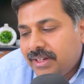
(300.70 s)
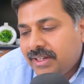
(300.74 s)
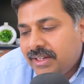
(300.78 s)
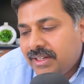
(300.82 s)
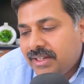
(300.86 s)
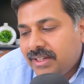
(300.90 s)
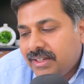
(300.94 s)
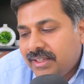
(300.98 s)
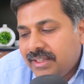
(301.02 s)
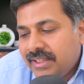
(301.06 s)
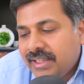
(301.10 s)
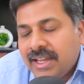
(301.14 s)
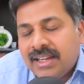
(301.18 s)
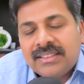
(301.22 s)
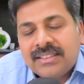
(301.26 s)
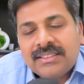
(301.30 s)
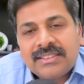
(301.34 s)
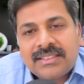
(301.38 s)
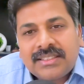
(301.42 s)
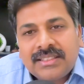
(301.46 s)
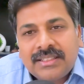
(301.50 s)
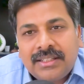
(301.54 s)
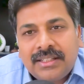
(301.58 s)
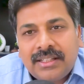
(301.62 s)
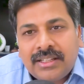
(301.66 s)
a
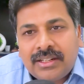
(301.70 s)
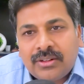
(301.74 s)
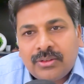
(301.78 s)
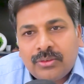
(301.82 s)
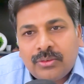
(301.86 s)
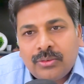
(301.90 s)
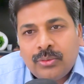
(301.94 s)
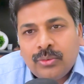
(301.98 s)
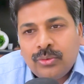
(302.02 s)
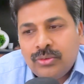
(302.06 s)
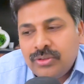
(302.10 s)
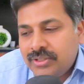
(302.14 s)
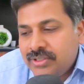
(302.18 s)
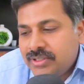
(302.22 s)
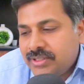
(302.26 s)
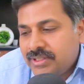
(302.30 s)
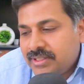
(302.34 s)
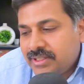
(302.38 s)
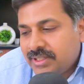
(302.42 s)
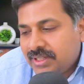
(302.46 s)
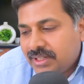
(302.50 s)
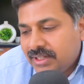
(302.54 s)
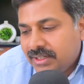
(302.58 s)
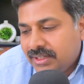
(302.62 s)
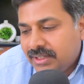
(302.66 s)
youngster
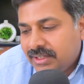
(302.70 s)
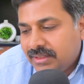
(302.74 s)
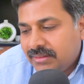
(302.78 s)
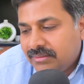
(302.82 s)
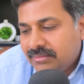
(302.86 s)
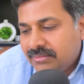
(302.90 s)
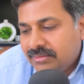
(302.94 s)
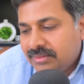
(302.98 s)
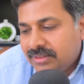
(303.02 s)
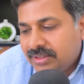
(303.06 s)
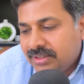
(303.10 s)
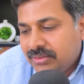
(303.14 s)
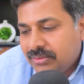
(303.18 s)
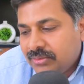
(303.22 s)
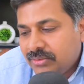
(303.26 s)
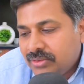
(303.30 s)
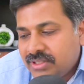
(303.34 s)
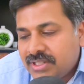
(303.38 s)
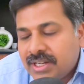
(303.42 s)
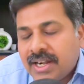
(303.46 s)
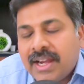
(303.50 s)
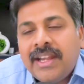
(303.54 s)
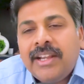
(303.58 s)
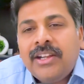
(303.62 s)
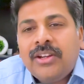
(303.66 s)
who's
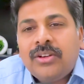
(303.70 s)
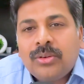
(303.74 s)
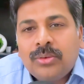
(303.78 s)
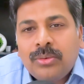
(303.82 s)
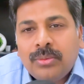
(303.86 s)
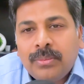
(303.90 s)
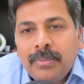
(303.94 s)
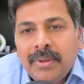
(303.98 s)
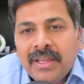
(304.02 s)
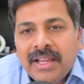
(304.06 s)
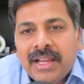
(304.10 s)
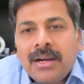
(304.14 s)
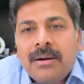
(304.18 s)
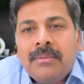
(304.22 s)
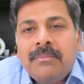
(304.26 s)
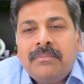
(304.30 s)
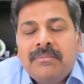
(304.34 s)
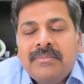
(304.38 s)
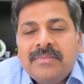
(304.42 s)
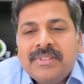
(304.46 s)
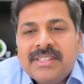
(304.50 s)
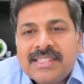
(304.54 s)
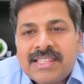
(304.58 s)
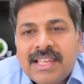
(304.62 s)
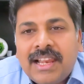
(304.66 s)
trying to
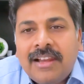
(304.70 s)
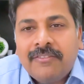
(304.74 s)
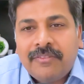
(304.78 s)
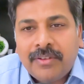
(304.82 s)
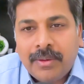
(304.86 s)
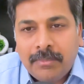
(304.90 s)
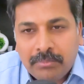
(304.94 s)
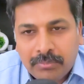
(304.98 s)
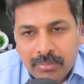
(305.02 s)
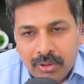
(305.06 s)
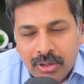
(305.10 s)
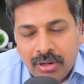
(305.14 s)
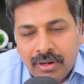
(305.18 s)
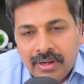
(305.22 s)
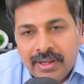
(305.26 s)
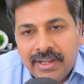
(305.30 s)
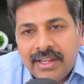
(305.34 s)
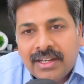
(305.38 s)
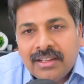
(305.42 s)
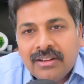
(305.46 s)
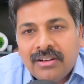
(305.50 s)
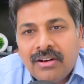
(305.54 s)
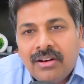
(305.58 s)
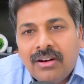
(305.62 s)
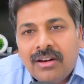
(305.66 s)
become
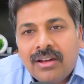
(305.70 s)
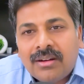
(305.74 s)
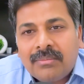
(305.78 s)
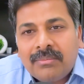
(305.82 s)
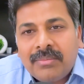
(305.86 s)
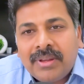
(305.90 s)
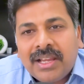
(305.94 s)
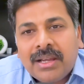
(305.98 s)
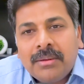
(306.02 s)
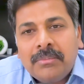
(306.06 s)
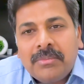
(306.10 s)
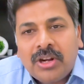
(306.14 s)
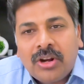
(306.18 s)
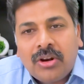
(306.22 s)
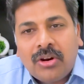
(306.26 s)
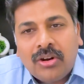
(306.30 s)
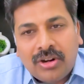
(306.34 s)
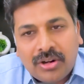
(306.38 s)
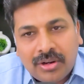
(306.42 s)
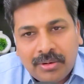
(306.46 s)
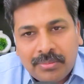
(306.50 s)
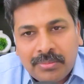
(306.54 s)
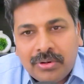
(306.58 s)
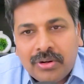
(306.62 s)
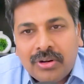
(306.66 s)
self-employed or become an
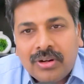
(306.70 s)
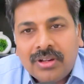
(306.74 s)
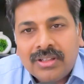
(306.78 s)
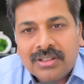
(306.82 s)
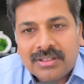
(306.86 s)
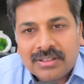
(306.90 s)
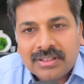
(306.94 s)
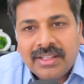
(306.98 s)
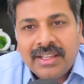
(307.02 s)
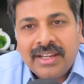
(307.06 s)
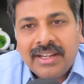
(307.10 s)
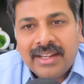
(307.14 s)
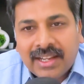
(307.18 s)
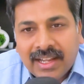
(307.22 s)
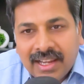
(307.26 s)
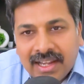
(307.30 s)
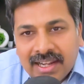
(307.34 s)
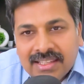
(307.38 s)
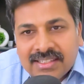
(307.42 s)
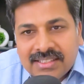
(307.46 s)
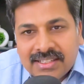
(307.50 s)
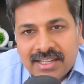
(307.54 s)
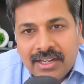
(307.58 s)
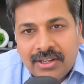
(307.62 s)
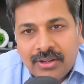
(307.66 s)
entrepreneur in
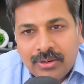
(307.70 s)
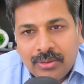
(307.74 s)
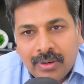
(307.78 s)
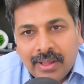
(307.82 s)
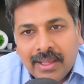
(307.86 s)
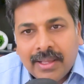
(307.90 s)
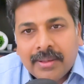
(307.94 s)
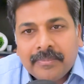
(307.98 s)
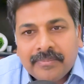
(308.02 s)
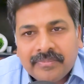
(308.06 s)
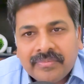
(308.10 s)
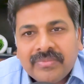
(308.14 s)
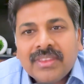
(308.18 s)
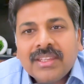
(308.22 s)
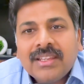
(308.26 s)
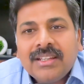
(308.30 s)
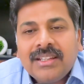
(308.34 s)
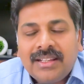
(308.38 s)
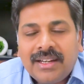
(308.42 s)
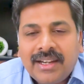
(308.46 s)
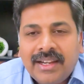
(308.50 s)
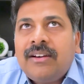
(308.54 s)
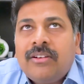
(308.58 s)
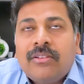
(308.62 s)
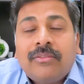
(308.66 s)
real estate today,
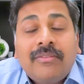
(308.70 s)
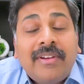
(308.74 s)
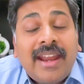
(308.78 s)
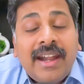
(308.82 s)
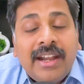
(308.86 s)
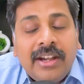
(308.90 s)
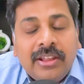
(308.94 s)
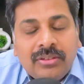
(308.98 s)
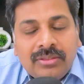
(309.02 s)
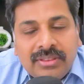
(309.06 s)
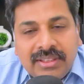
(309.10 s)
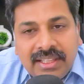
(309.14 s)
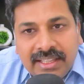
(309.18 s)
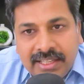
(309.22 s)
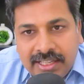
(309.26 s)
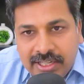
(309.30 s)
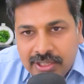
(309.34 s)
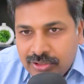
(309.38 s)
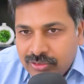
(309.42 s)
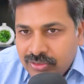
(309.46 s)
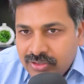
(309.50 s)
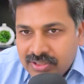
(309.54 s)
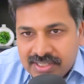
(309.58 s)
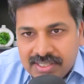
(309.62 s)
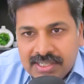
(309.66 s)
where do you think
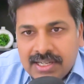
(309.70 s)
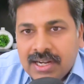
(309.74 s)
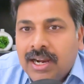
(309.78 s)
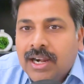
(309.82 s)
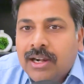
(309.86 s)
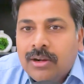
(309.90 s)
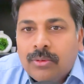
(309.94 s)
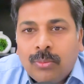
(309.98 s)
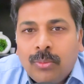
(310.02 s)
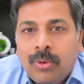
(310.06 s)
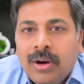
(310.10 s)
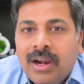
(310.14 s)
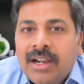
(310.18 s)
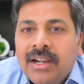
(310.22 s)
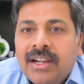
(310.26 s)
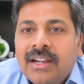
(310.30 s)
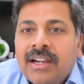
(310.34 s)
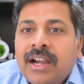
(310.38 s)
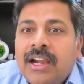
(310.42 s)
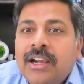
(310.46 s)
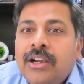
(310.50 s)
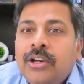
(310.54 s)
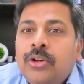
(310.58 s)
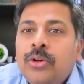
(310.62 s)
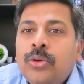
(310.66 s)
he should start?
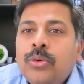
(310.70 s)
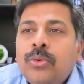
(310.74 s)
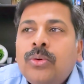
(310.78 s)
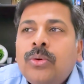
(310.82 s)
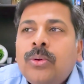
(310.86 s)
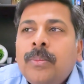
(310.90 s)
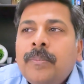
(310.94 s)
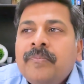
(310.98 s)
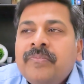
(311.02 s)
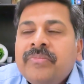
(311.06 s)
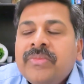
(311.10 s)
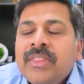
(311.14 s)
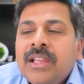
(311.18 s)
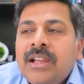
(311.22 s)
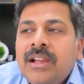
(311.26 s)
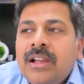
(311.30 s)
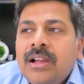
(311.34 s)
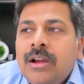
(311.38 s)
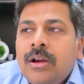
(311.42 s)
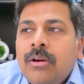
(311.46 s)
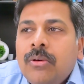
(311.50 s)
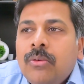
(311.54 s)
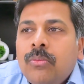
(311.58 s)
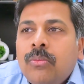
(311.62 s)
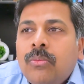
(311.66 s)
One, and two,
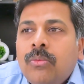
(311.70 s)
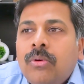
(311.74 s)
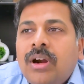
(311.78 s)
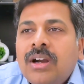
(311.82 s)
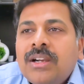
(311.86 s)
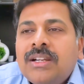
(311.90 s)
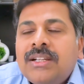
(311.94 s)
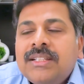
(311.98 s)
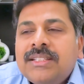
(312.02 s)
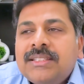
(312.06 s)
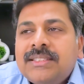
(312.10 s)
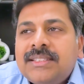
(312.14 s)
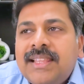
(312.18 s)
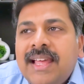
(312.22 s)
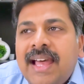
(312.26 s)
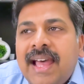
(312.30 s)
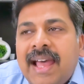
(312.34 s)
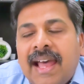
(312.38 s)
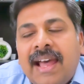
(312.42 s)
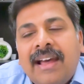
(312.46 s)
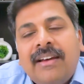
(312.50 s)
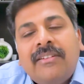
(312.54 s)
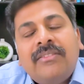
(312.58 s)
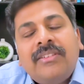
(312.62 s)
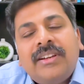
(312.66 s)
what is the
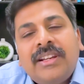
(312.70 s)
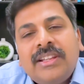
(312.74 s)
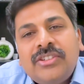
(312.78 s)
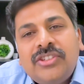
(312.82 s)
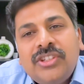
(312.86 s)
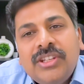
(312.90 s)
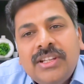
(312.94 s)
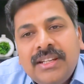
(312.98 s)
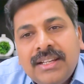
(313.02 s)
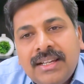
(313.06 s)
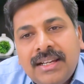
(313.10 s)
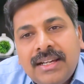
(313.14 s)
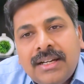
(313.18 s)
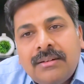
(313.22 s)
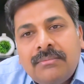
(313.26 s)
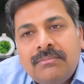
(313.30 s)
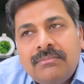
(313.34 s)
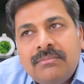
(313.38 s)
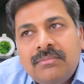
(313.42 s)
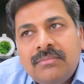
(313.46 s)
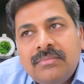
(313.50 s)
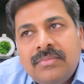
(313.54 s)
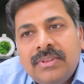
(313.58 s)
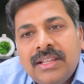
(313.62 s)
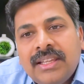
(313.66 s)
average
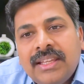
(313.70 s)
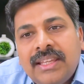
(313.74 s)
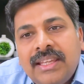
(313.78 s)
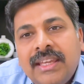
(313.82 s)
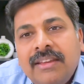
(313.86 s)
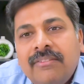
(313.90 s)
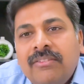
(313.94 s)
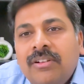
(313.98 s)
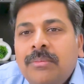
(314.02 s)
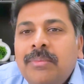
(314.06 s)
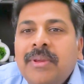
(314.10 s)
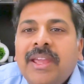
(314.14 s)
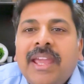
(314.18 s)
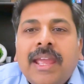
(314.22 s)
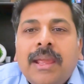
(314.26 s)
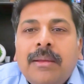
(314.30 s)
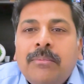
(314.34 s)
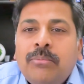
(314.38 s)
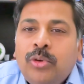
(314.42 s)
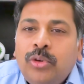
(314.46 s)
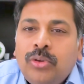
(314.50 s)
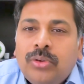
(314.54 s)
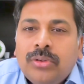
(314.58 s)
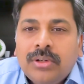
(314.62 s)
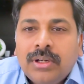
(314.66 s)
income he will
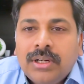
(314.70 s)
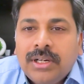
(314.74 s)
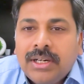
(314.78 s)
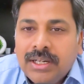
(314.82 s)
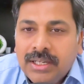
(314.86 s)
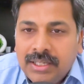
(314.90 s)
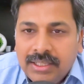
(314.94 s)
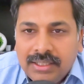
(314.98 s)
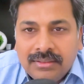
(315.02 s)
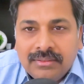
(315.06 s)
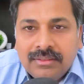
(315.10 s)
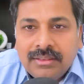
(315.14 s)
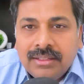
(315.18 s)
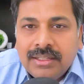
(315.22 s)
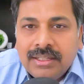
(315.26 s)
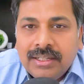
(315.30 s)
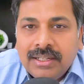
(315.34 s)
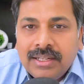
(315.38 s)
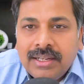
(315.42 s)
be able to earn?